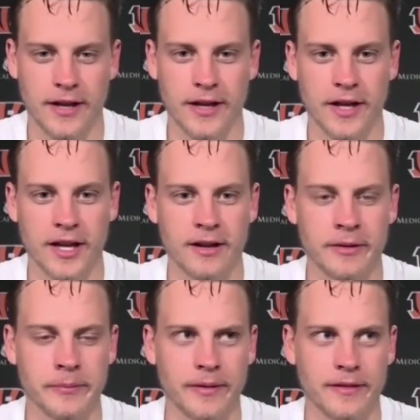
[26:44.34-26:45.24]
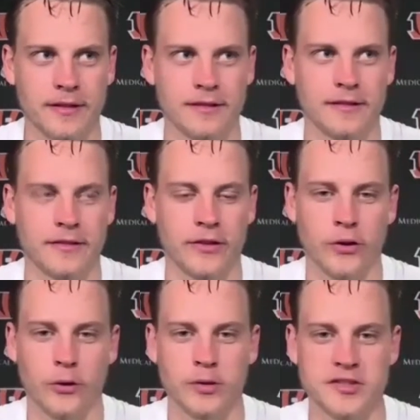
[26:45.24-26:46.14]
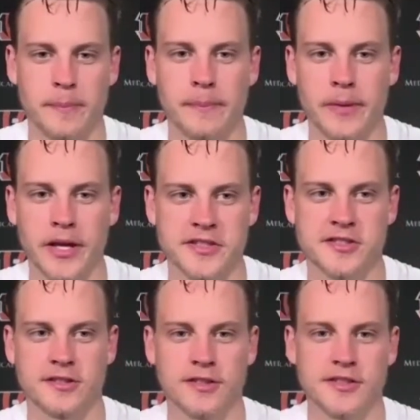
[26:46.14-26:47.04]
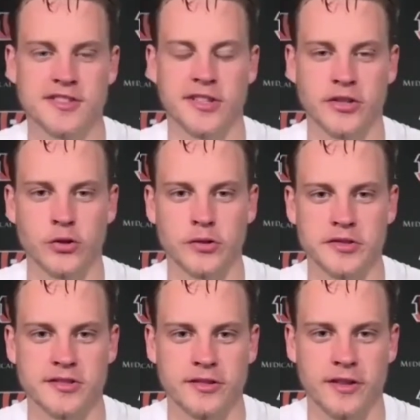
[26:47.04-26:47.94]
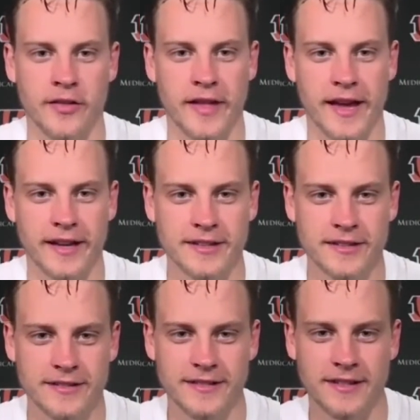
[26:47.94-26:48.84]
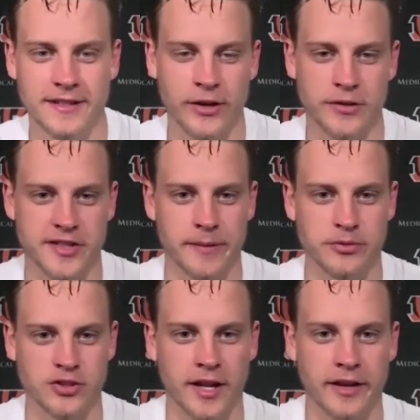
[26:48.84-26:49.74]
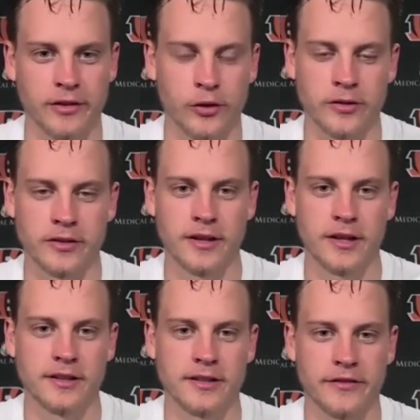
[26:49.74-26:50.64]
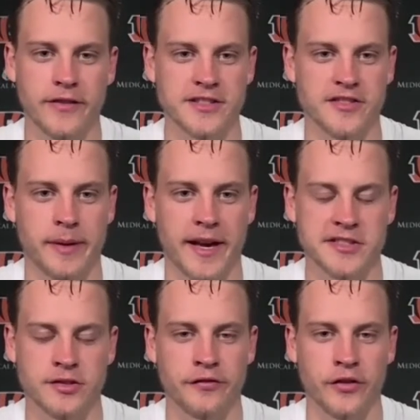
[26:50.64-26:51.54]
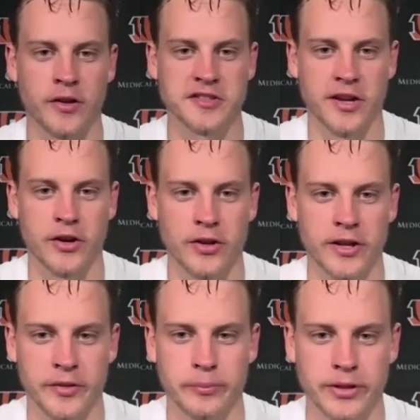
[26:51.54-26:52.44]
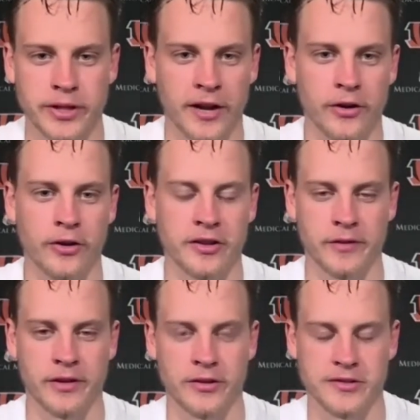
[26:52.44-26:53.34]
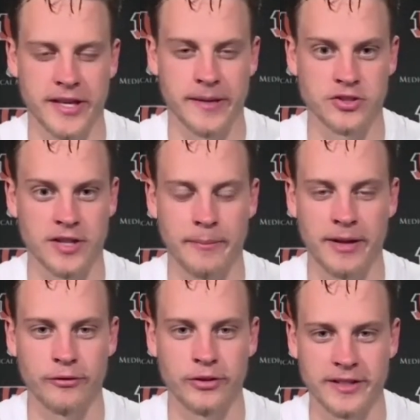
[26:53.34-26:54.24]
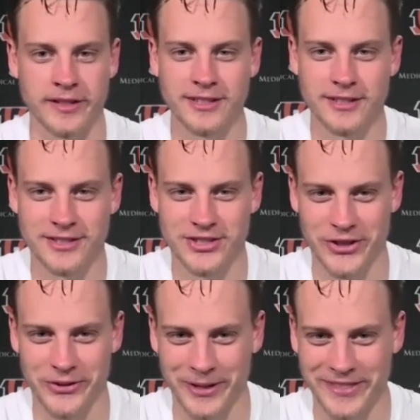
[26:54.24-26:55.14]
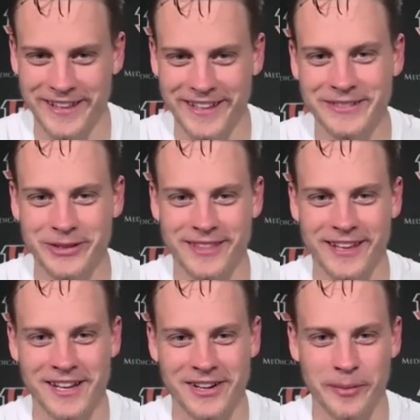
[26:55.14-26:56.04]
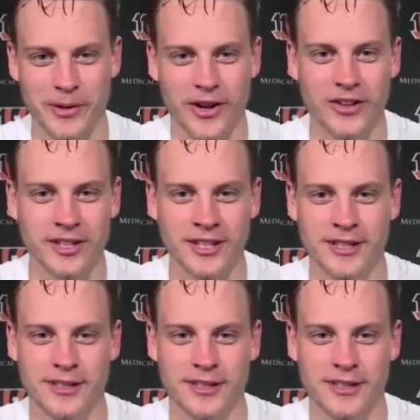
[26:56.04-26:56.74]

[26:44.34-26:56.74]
There was mixed signals on that interception. I heard defensive pass interference. I heard incomplete. I heard interception. I'm not really sure what they ended up calling.